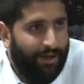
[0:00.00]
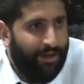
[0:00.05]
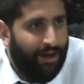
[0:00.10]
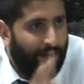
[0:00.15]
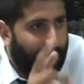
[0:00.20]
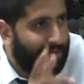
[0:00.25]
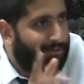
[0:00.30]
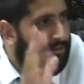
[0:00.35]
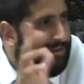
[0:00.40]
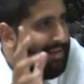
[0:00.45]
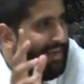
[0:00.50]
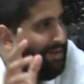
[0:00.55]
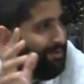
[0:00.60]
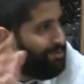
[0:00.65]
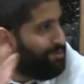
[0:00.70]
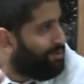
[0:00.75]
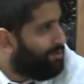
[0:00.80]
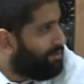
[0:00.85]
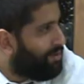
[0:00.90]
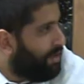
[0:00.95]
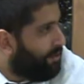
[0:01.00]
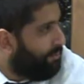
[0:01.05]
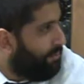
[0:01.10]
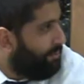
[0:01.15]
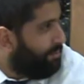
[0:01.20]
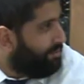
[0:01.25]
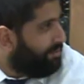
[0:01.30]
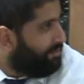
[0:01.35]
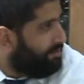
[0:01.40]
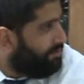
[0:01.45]
Hungry cows don't kick
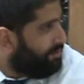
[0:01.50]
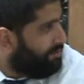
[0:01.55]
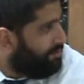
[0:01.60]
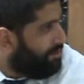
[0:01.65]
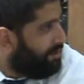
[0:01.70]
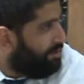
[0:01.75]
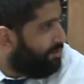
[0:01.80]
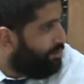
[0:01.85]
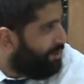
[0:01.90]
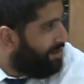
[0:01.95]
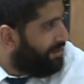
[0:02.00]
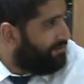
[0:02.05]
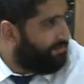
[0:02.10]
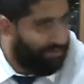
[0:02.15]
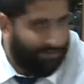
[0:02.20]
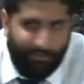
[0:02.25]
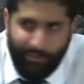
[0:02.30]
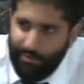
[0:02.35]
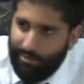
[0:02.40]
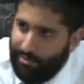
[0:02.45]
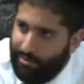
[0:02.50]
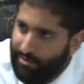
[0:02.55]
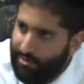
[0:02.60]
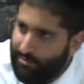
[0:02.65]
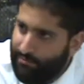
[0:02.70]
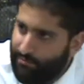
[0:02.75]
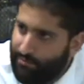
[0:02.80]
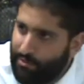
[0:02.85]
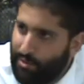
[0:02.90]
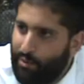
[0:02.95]
people. They're waiting for food.
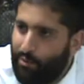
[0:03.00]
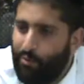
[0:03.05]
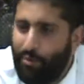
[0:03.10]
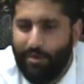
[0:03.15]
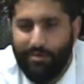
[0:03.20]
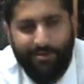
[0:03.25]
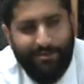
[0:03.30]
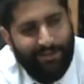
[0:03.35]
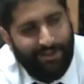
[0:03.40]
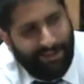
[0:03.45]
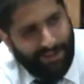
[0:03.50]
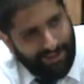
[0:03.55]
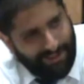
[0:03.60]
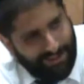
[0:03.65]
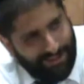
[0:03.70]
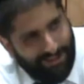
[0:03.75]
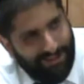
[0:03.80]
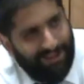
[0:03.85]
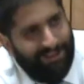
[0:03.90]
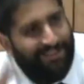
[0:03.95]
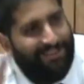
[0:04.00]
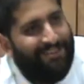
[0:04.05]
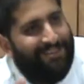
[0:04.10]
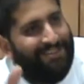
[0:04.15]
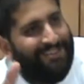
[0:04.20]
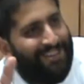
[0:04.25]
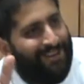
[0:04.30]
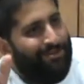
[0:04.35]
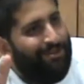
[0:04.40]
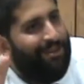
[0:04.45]
Once they
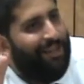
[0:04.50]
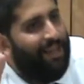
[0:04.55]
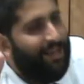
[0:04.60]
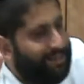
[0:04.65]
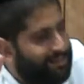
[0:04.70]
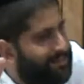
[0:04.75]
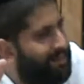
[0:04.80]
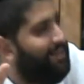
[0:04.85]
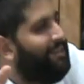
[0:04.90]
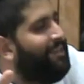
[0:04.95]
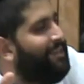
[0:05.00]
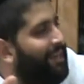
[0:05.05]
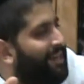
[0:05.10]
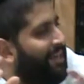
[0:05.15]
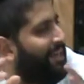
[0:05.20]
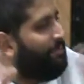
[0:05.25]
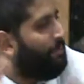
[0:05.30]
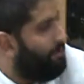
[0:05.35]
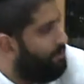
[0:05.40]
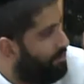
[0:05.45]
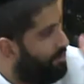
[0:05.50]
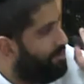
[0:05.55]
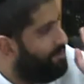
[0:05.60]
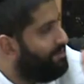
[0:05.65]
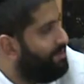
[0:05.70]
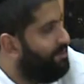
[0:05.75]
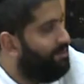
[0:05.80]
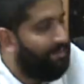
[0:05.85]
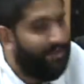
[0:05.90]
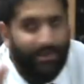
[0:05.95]
relax, now they can kick people
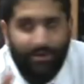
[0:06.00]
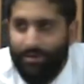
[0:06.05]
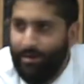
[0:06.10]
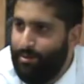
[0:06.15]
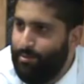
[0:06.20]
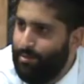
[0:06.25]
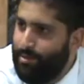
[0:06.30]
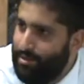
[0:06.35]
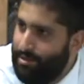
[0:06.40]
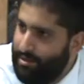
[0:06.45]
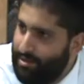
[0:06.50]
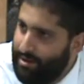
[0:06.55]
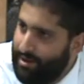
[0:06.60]
because they don't need you anymore.